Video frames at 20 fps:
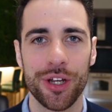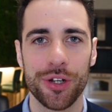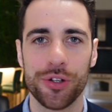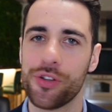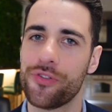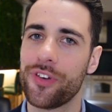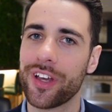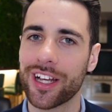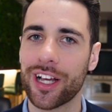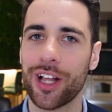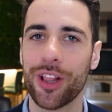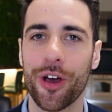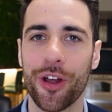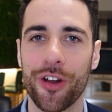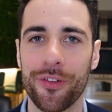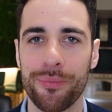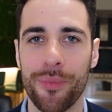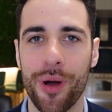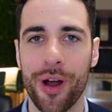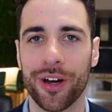do you think a lot
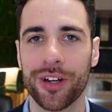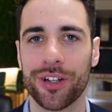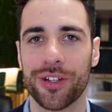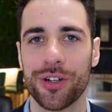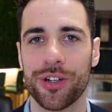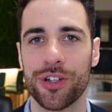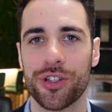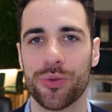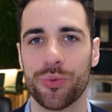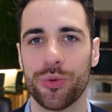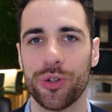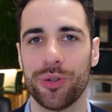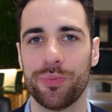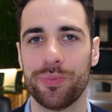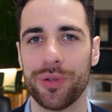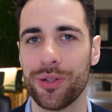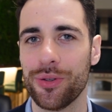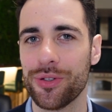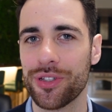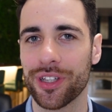of marketers
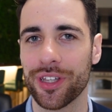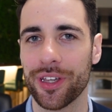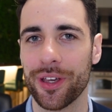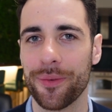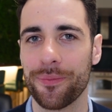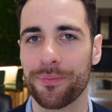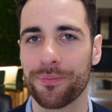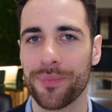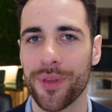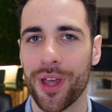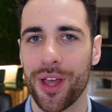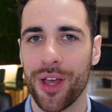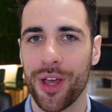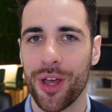would be using it?